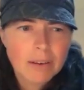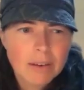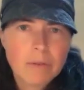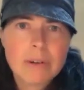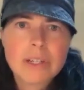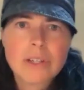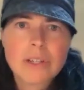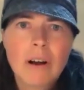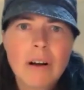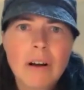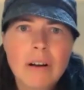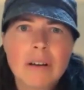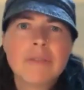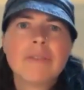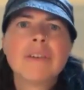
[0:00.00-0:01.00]

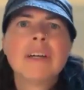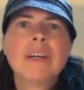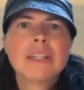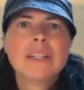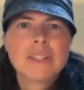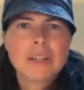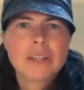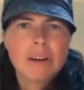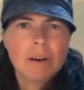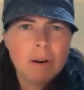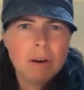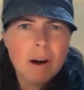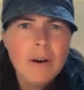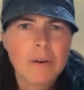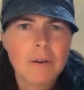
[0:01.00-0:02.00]
resolve to
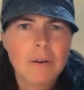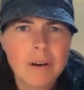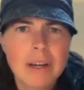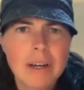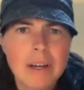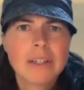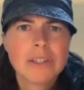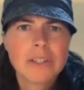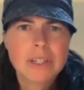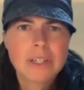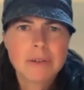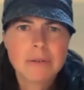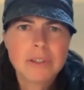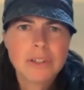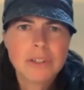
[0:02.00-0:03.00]
go, "Oh,
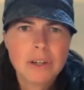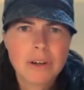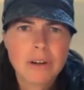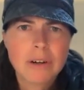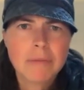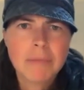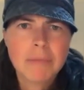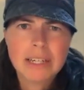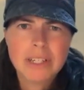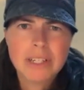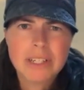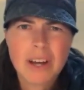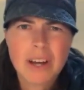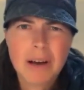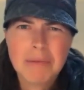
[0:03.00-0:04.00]
she heard me and she
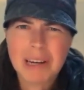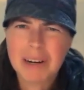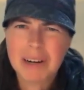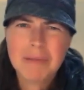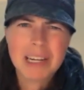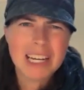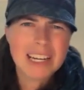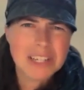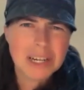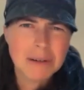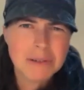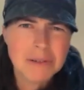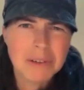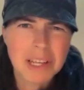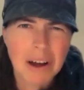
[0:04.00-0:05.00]
saw me. Oh my gosh, I
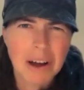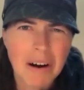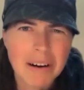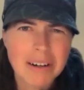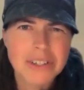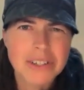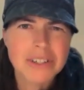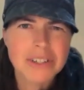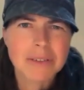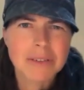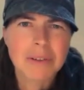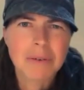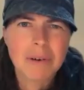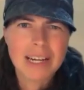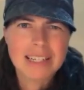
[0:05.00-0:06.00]
was really harsh
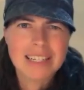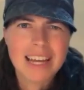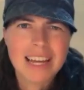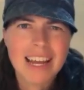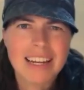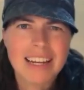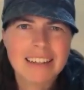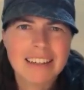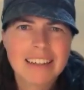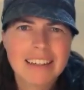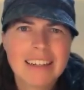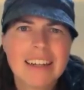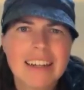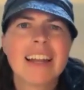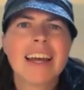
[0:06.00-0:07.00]
with what I said."
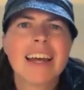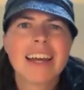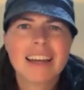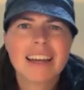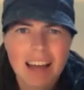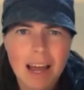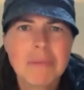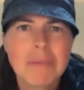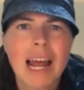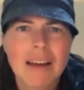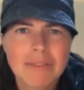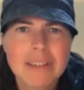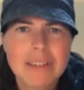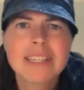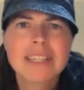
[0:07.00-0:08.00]
Like, I'm
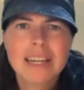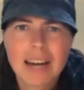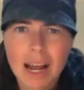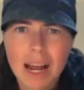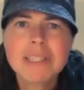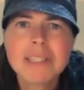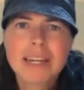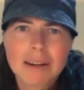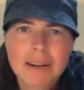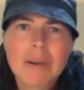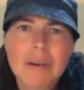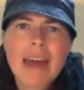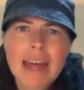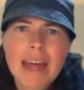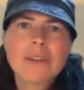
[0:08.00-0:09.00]
sitting
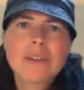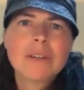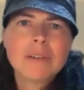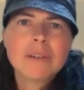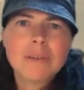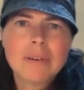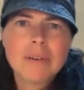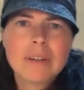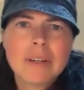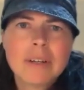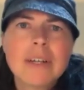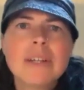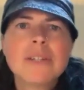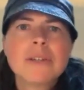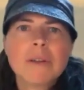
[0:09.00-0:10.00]
with that too.
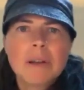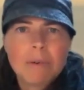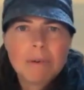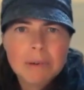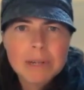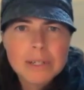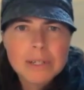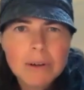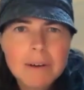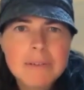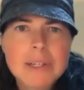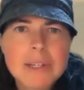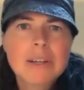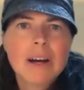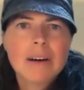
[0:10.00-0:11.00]
So that when we do have
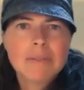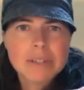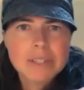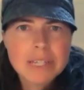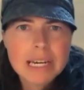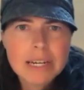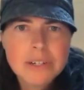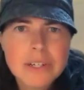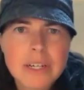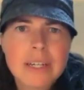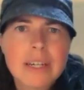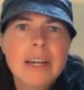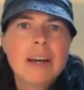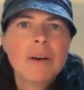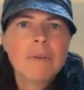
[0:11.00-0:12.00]
this
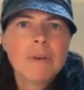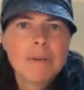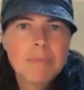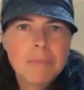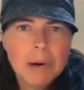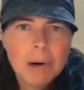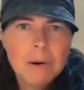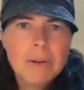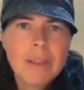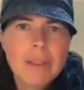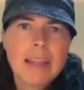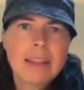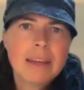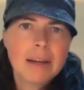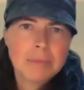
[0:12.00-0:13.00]
conversation, we've both
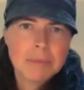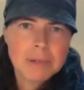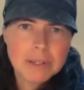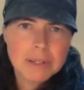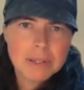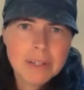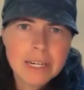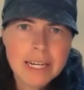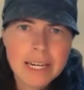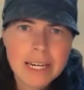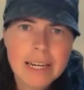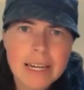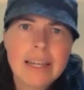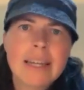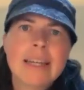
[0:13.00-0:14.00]
had the
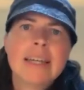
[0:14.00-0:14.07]
opportunity